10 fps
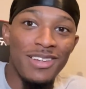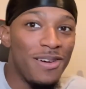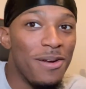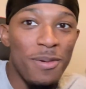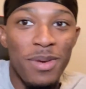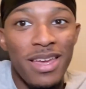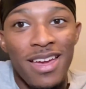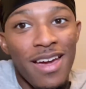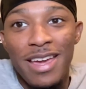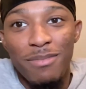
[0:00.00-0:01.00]
You know what I mean?
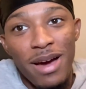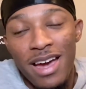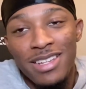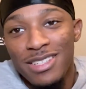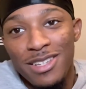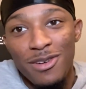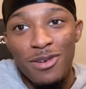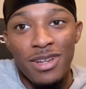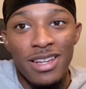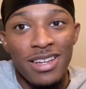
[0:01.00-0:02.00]
Everybody just
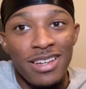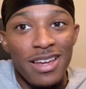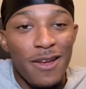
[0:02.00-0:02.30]
don't click.